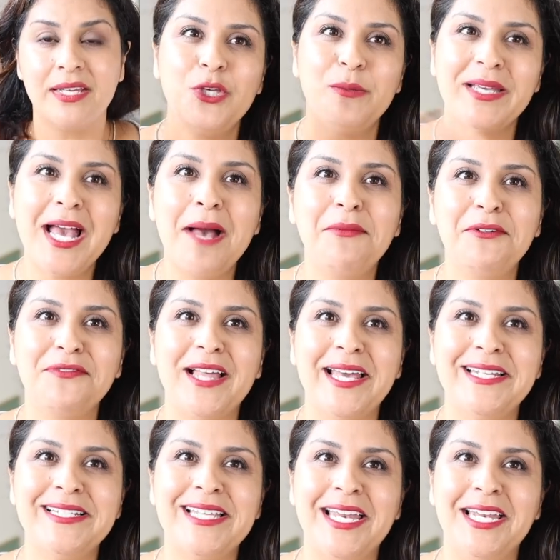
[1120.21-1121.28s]
You become a
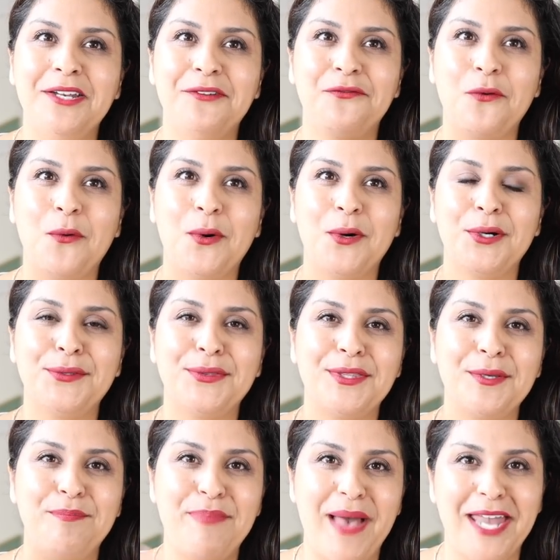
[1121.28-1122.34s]
flight attendant for
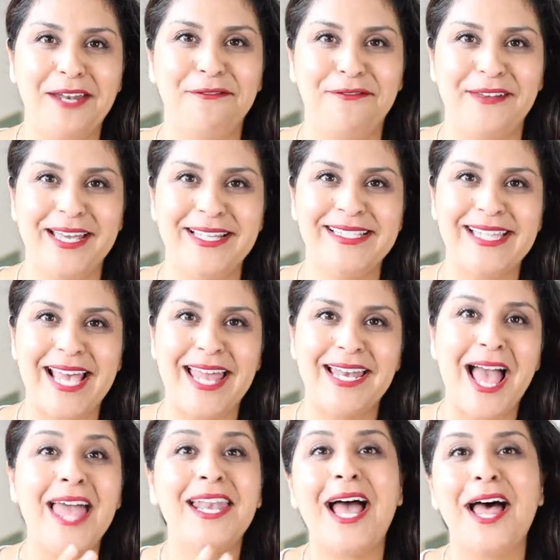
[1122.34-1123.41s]
the benefits and
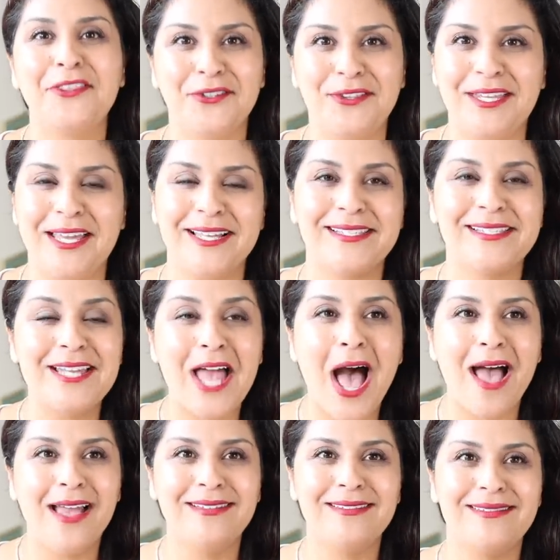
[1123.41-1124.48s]
other things,
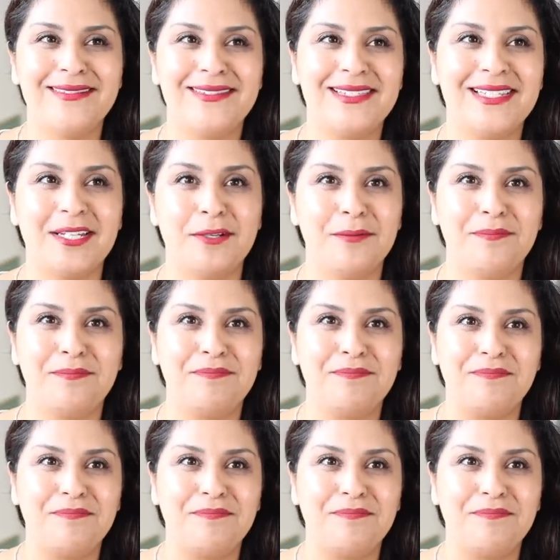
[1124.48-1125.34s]
not to